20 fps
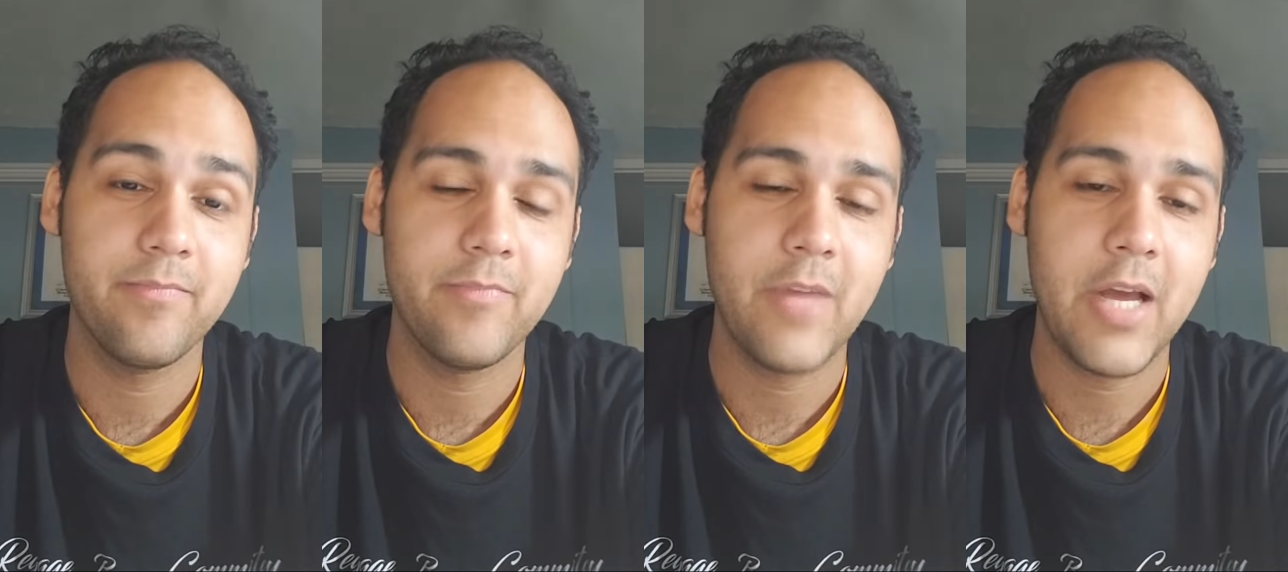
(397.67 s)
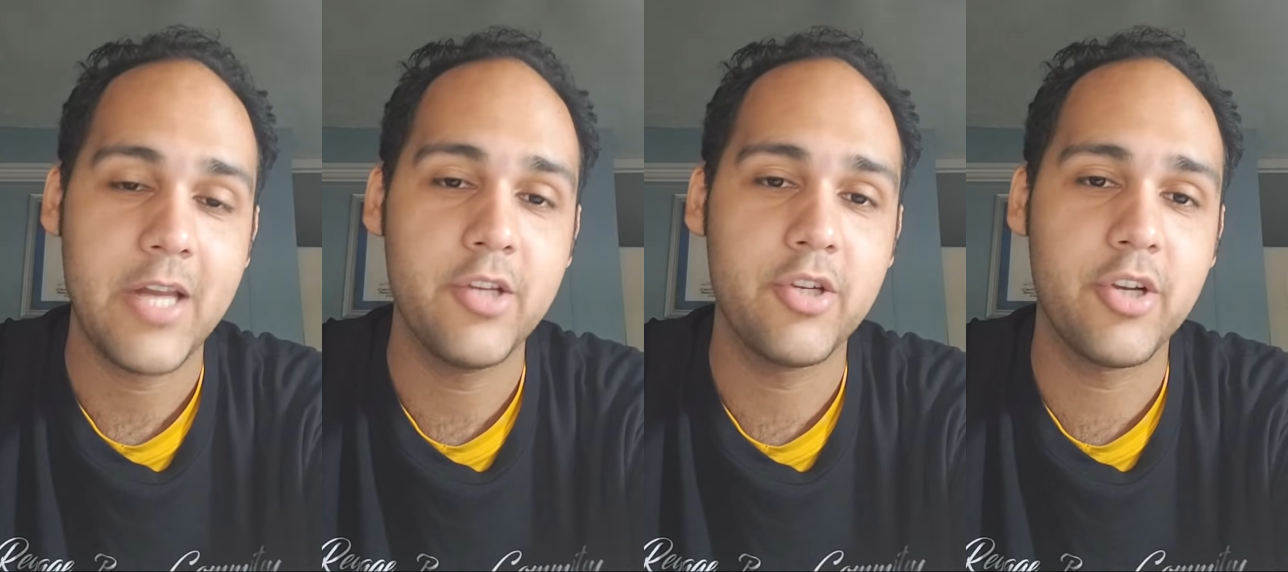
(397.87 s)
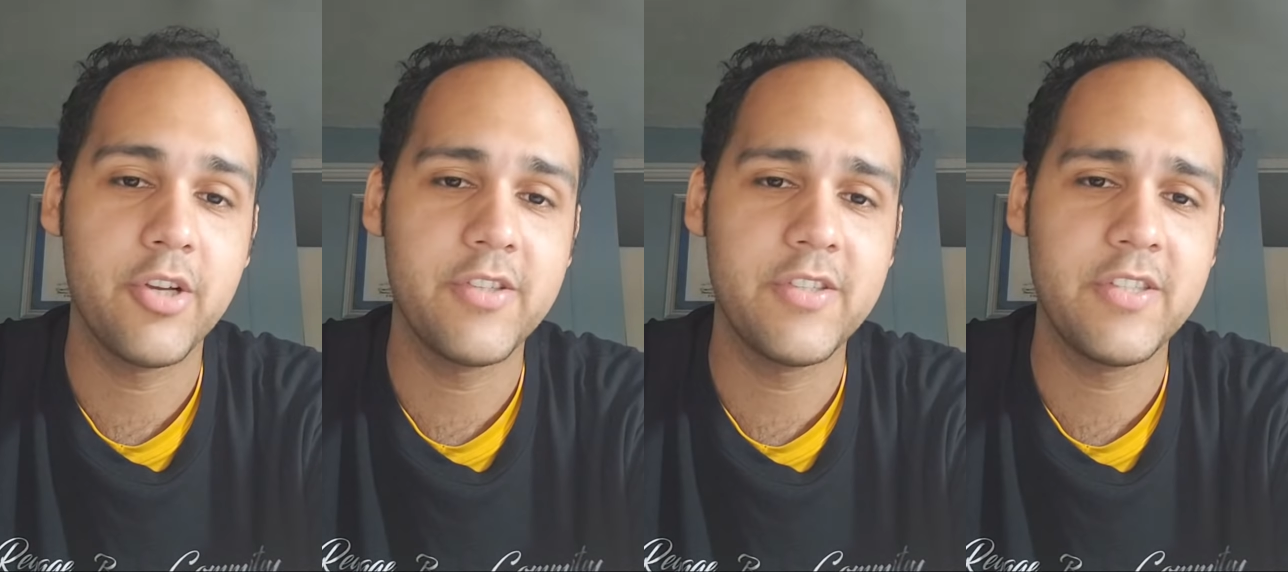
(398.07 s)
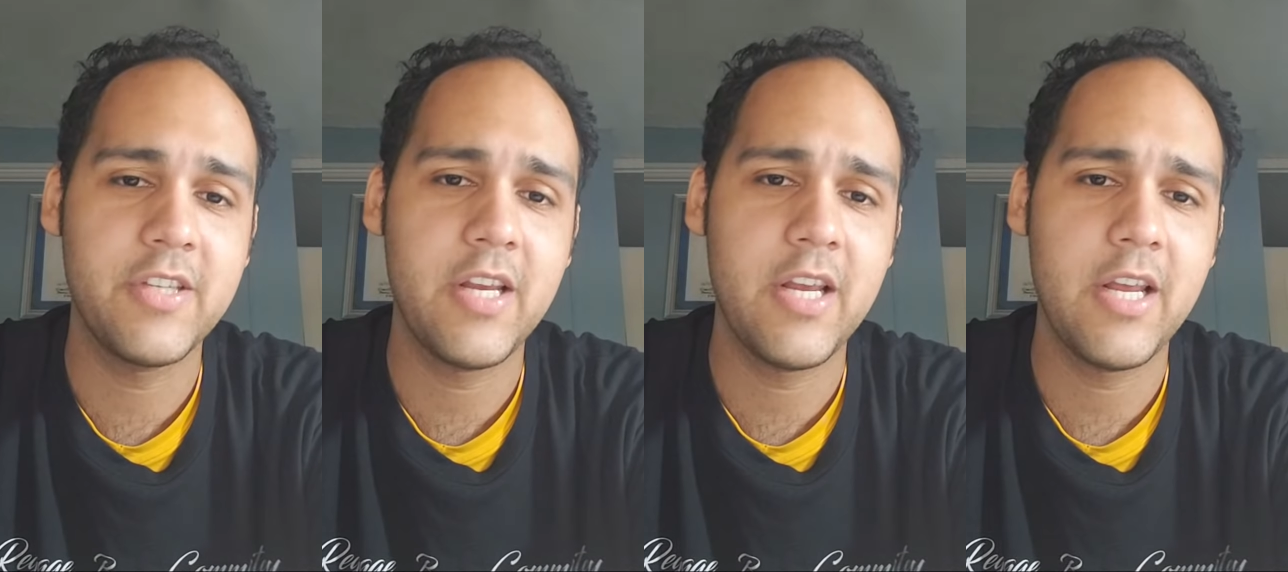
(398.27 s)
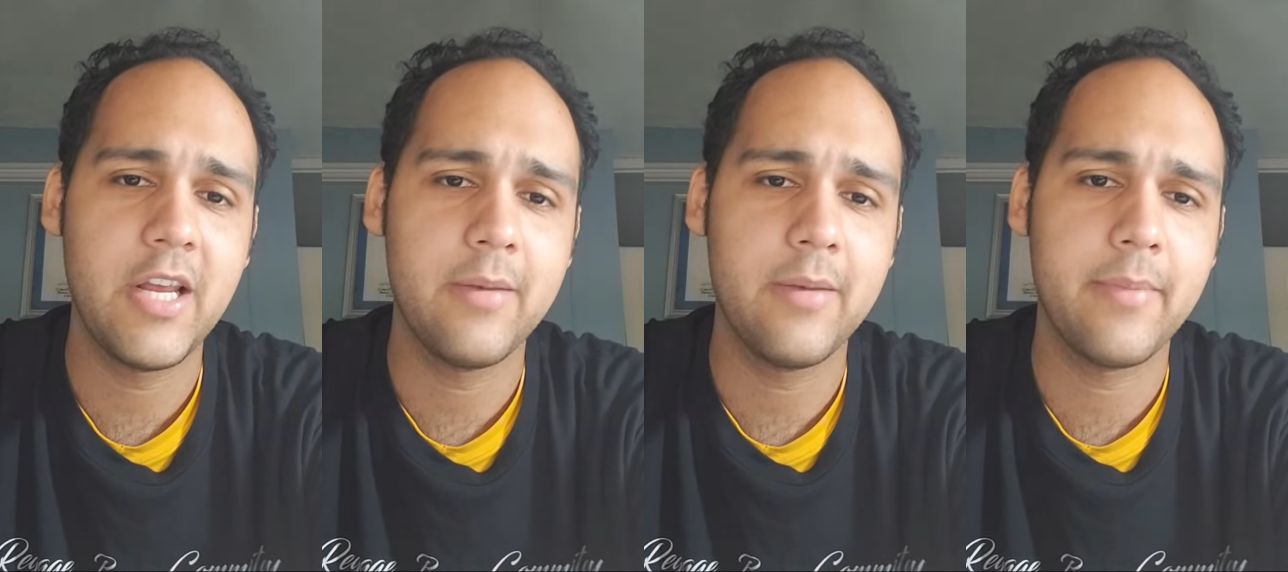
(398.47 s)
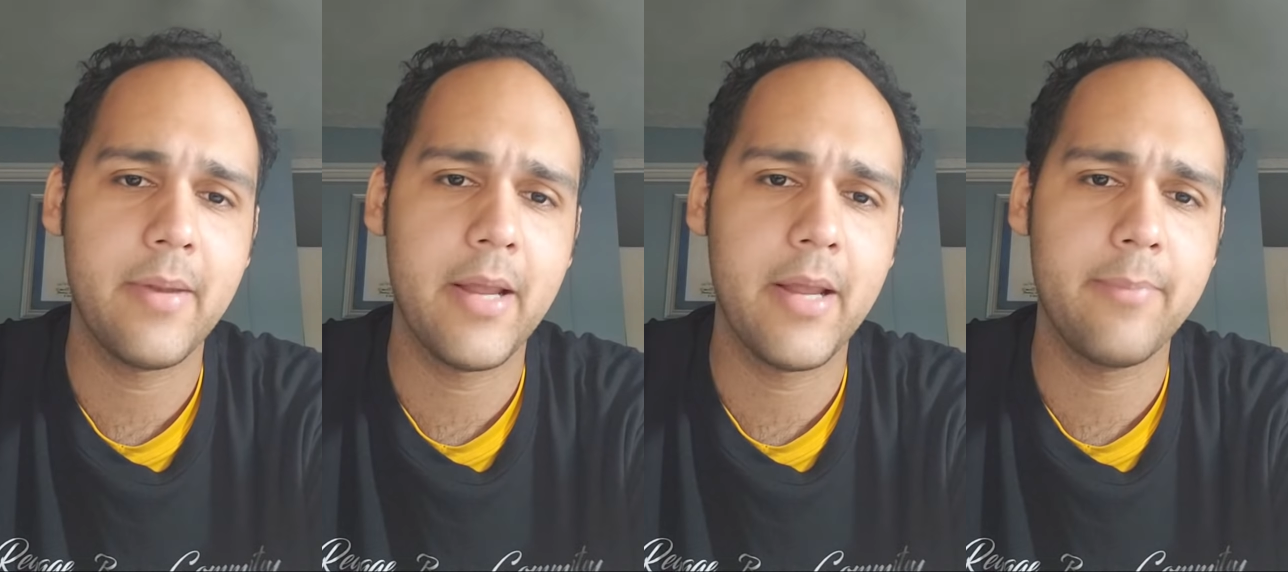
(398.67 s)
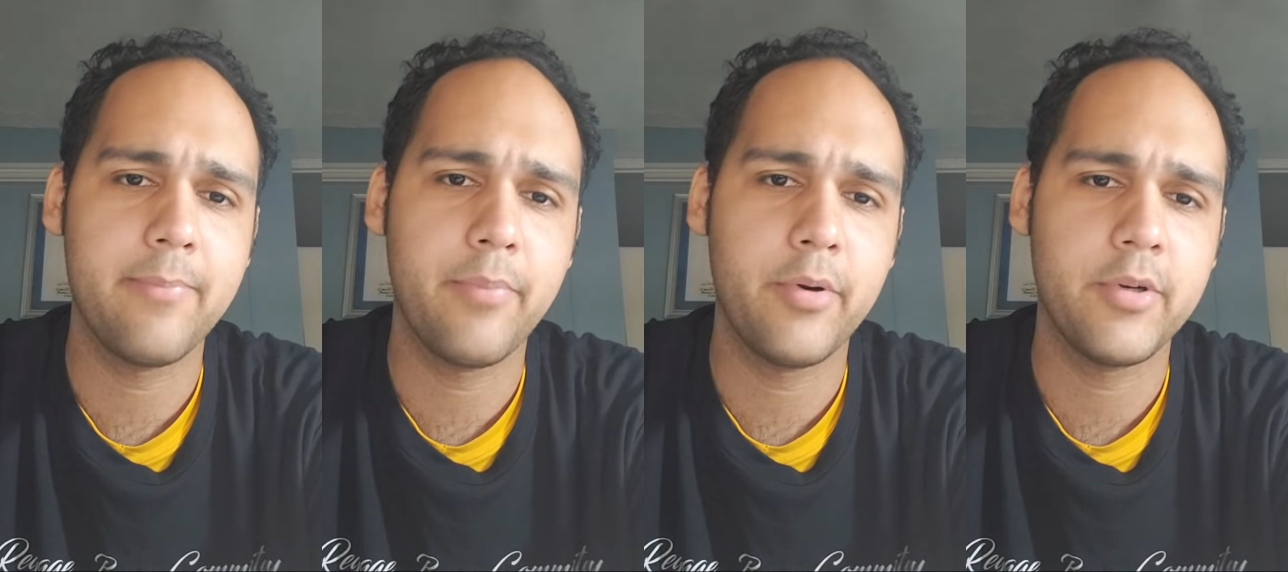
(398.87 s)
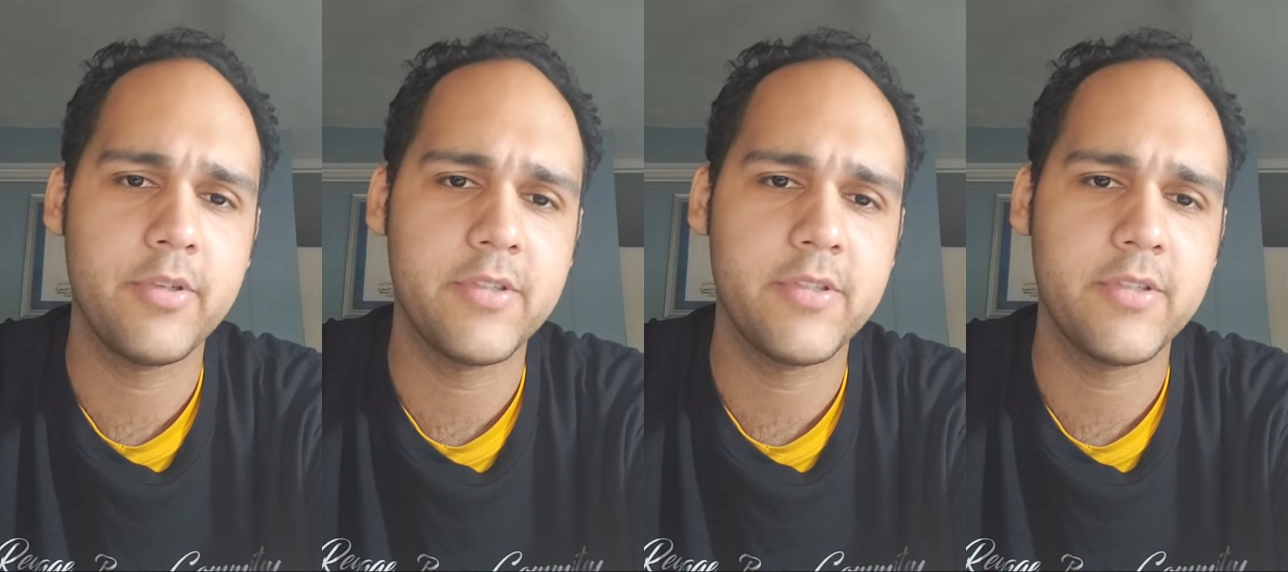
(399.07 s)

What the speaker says: And you could see it put